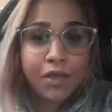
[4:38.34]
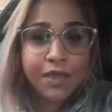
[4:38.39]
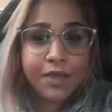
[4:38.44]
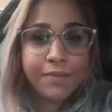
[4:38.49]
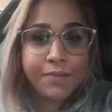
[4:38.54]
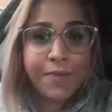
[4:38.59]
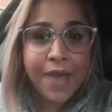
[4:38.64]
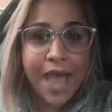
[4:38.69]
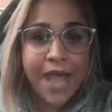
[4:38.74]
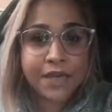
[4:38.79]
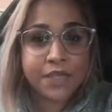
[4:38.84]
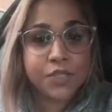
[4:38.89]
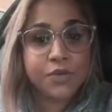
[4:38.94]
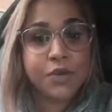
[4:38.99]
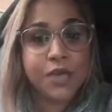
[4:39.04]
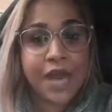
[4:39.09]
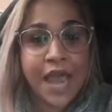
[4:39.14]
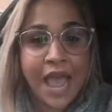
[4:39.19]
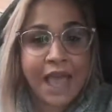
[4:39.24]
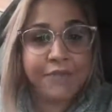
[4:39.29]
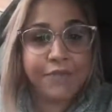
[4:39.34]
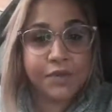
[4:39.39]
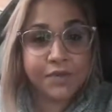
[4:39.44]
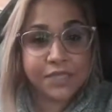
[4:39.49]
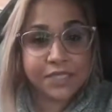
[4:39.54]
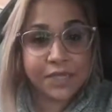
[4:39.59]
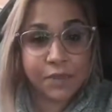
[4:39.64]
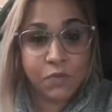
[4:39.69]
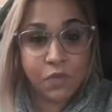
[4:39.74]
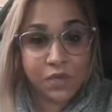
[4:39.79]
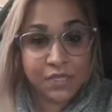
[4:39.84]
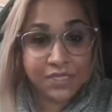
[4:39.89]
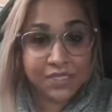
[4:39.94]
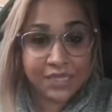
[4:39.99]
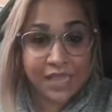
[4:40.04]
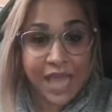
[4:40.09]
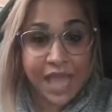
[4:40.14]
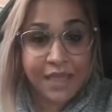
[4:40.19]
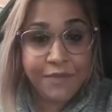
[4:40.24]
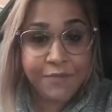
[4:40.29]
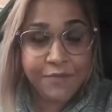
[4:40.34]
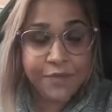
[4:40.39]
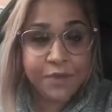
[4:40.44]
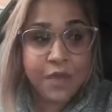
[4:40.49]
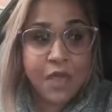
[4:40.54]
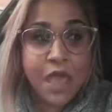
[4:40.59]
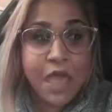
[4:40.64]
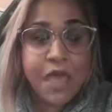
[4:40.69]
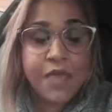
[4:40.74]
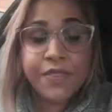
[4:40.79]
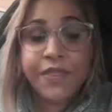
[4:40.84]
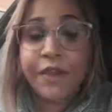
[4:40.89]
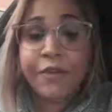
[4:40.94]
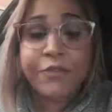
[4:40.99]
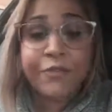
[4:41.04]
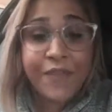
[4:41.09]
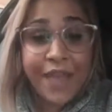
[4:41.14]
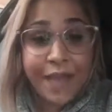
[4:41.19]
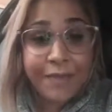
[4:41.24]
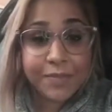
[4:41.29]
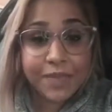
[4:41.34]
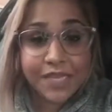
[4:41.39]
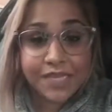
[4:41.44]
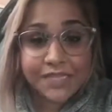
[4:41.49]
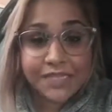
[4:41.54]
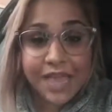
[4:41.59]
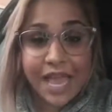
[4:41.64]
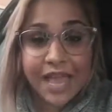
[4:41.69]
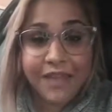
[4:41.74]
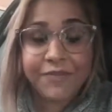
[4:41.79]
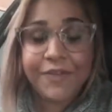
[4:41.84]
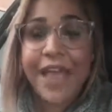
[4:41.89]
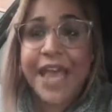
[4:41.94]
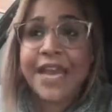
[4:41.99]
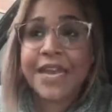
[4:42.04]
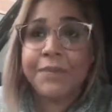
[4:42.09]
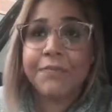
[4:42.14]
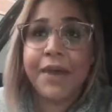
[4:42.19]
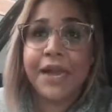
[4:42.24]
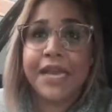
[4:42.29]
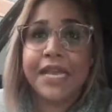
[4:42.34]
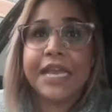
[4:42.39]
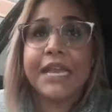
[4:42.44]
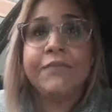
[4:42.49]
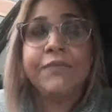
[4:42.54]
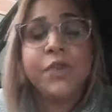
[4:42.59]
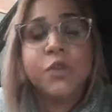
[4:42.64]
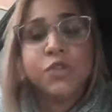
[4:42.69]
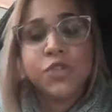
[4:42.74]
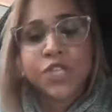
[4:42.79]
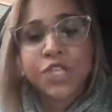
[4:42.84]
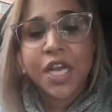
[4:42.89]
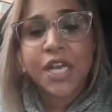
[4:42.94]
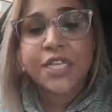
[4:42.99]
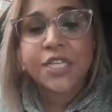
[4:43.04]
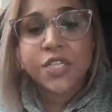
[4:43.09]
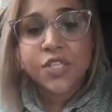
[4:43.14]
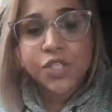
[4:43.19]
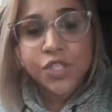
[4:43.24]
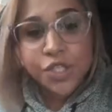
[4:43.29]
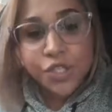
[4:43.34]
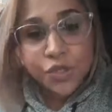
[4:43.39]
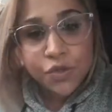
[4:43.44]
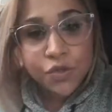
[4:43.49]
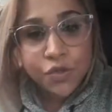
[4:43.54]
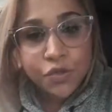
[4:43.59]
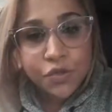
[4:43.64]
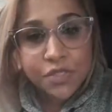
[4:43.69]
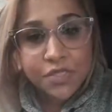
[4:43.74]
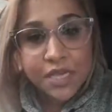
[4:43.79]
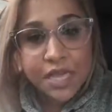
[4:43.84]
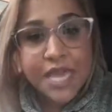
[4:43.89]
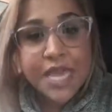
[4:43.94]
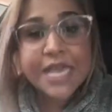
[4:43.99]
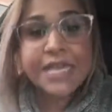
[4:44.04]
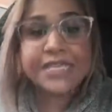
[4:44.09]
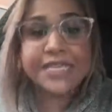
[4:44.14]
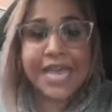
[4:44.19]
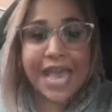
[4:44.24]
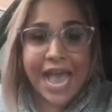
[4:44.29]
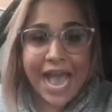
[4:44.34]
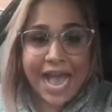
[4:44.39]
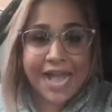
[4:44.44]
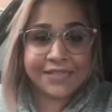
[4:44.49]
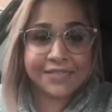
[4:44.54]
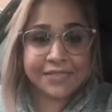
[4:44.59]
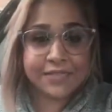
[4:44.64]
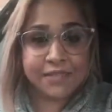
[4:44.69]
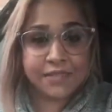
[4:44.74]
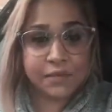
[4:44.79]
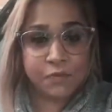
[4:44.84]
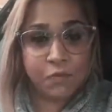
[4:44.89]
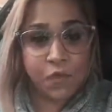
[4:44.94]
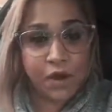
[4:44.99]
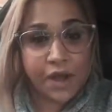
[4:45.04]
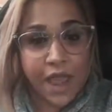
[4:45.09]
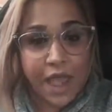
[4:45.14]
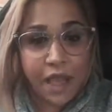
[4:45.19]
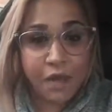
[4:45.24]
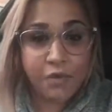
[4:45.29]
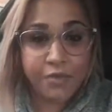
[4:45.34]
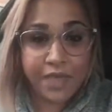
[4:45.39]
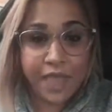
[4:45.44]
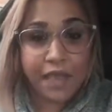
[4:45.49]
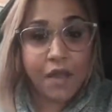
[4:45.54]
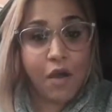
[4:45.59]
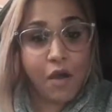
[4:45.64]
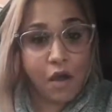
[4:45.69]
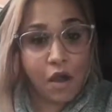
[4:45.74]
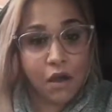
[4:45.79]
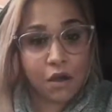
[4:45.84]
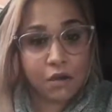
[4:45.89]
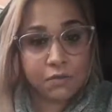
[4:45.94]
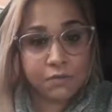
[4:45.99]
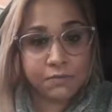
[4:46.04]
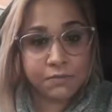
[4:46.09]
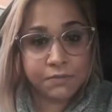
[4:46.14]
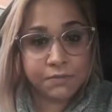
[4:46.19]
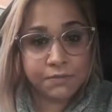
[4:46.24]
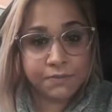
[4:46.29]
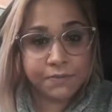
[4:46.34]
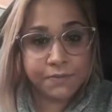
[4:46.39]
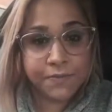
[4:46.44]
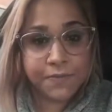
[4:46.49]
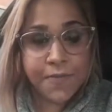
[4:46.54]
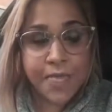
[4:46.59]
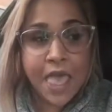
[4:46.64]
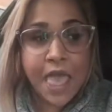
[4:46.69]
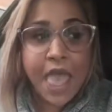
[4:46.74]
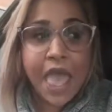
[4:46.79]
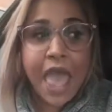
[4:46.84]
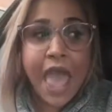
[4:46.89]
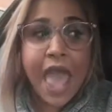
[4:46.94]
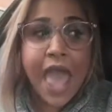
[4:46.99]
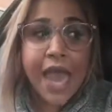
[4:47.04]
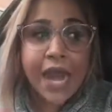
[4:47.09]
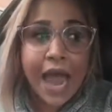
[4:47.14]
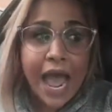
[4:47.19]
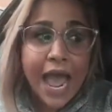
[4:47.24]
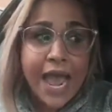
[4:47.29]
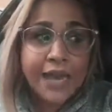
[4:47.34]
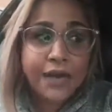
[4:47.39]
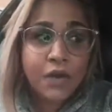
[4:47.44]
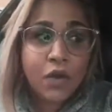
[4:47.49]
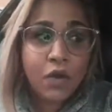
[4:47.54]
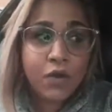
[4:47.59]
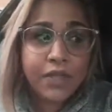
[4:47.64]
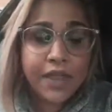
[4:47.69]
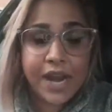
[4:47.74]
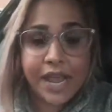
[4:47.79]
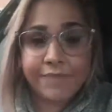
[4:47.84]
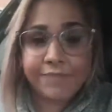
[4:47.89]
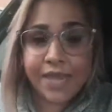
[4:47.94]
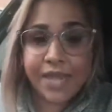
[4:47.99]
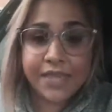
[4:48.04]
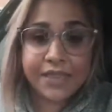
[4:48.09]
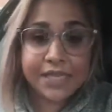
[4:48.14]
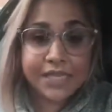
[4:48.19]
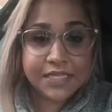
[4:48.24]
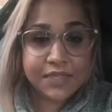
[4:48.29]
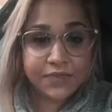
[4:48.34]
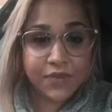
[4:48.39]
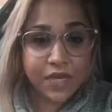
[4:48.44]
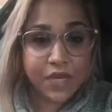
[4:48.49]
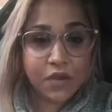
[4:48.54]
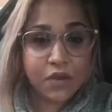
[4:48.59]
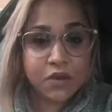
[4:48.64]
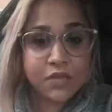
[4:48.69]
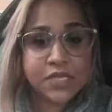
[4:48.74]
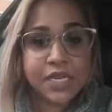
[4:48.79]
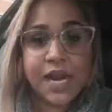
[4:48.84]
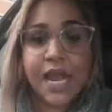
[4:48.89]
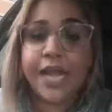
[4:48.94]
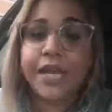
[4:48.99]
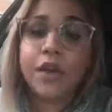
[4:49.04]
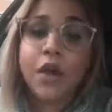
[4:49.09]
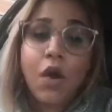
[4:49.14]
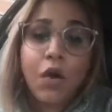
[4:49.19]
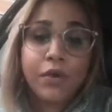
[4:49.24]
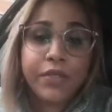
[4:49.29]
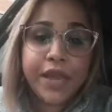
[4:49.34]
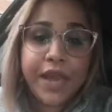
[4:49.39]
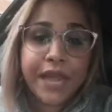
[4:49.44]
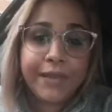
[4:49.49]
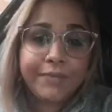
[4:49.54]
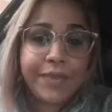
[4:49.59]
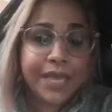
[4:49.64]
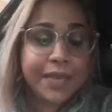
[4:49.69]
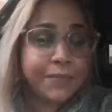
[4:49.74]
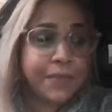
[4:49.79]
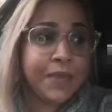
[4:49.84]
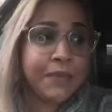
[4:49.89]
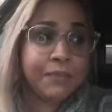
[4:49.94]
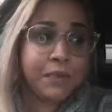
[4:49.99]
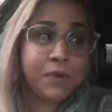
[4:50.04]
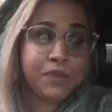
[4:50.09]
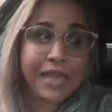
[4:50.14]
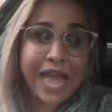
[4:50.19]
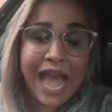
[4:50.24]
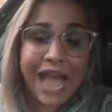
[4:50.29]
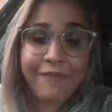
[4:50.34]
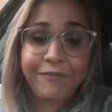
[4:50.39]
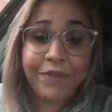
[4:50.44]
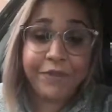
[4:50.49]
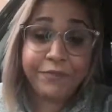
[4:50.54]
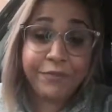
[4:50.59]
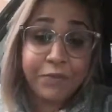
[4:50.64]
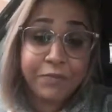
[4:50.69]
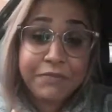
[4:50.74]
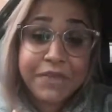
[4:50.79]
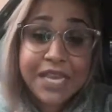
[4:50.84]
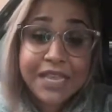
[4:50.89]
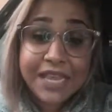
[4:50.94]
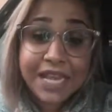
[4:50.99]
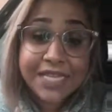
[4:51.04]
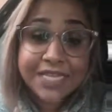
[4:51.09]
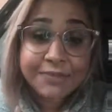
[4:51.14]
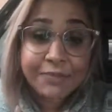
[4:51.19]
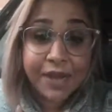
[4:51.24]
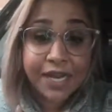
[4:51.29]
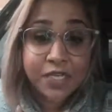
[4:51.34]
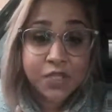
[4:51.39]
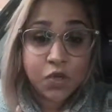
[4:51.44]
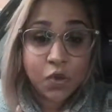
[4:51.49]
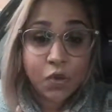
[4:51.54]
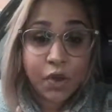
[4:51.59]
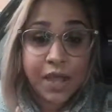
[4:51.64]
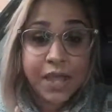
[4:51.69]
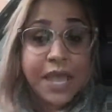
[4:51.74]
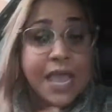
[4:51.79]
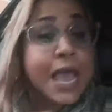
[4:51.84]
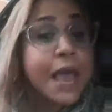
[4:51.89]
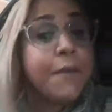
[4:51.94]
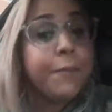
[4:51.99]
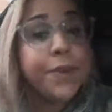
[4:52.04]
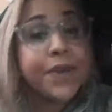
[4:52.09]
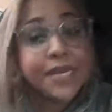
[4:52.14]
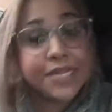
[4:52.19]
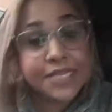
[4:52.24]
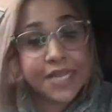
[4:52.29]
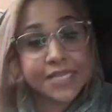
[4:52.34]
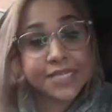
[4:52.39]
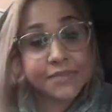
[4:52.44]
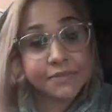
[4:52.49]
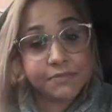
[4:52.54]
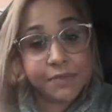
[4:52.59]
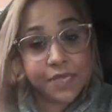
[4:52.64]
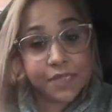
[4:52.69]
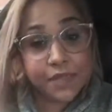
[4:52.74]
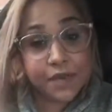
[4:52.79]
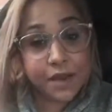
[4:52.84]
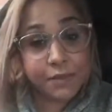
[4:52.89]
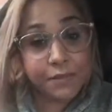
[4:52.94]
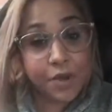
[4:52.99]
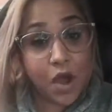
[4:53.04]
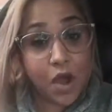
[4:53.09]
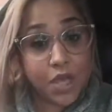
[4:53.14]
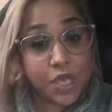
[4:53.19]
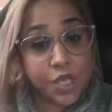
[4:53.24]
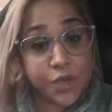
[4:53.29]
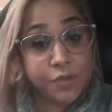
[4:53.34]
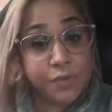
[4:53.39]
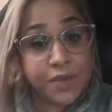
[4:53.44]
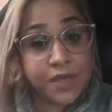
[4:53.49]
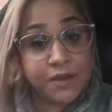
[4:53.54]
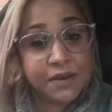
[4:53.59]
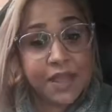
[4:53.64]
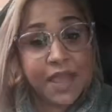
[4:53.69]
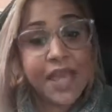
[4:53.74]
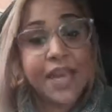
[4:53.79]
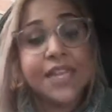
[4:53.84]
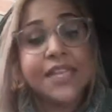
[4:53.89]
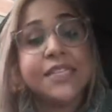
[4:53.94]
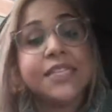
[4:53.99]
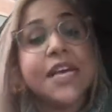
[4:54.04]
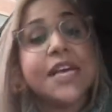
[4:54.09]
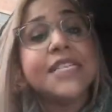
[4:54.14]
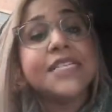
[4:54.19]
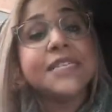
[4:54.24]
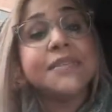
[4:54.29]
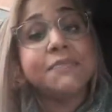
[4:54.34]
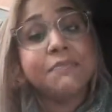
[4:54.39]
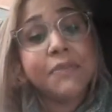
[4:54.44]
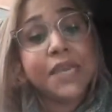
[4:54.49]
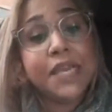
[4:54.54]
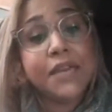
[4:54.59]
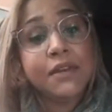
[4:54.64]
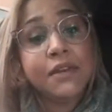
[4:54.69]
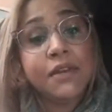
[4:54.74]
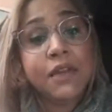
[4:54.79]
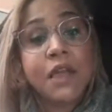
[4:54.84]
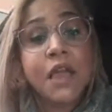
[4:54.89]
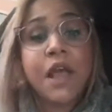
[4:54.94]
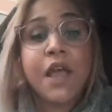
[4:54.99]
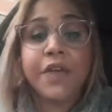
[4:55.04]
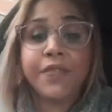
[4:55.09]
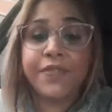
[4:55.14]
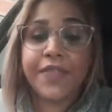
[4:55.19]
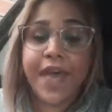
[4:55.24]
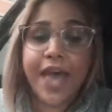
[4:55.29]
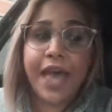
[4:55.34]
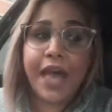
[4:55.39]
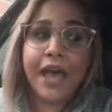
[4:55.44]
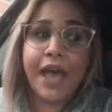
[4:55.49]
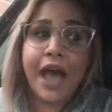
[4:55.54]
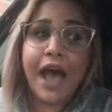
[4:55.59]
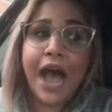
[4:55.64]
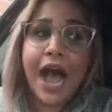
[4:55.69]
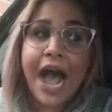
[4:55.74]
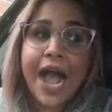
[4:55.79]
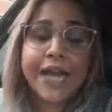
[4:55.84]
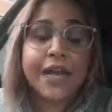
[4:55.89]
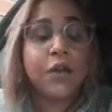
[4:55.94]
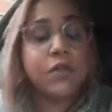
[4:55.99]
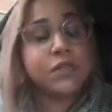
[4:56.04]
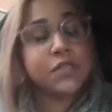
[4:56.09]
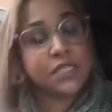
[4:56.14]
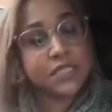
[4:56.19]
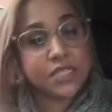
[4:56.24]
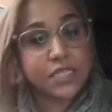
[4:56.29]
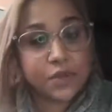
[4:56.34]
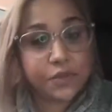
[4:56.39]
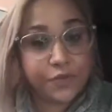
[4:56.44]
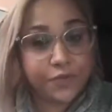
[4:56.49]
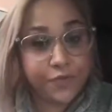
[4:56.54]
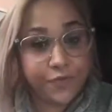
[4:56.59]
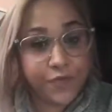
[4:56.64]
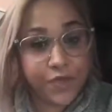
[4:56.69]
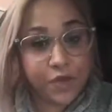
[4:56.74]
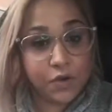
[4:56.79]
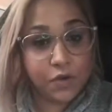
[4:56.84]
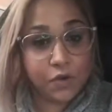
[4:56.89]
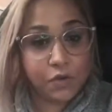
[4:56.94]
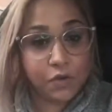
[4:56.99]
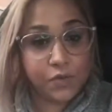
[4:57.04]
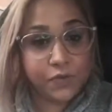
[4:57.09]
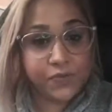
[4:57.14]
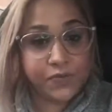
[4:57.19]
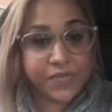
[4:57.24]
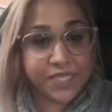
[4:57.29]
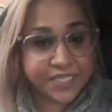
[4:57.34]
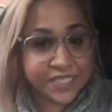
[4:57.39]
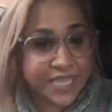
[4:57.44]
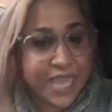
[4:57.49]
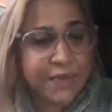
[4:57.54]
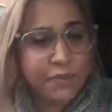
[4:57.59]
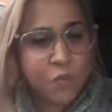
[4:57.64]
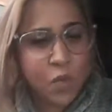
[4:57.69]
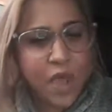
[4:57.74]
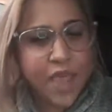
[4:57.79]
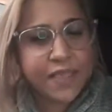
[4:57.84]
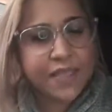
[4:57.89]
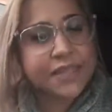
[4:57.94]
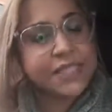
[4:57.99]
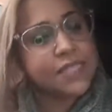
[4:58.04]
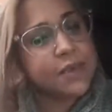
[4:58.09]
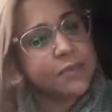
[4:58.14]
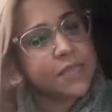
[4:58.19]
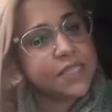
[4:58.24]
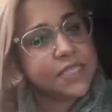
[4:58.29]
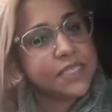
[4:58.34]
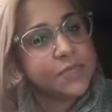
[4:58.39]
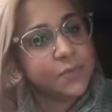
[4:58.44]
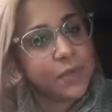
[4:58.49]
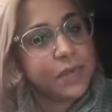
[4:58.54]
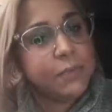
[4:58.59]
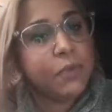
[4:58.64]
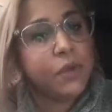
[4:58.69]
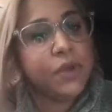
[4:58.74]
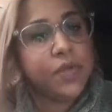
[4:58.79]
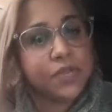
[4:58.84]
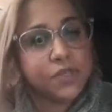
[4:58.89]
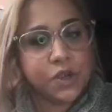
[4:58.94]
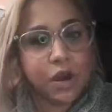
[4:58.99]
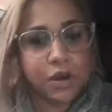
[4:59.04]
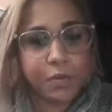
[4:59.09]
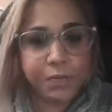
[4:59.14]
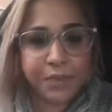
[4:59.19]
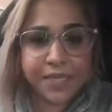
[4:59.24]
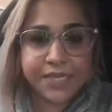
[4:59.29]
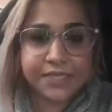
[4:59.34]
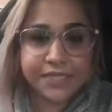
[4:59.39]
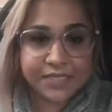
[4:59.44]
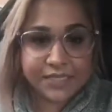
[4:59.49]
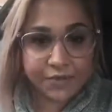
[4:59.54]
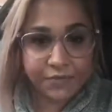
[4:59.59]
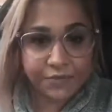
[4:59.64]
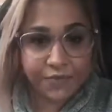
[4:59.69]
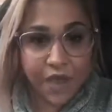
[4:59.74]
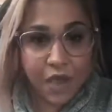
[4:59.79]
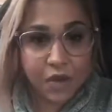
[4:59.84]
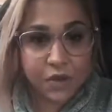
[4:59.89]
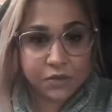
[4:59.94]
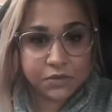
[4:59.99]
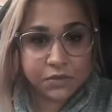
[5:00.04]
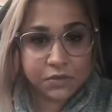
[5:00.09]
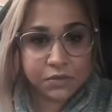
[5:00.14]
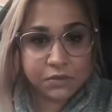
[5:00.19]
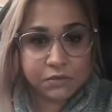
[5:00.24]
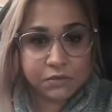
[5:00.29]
impact you can have on someone's life, their family's life, anybody, if you just choose to ask someone how they are. And I know that I make these videos and I know that I make people laugh. And for me, that's my joy. But it doesn't mean that I'm not human. And it doesn't mean that I don't still feel the same way that some of these people in dark places have felt.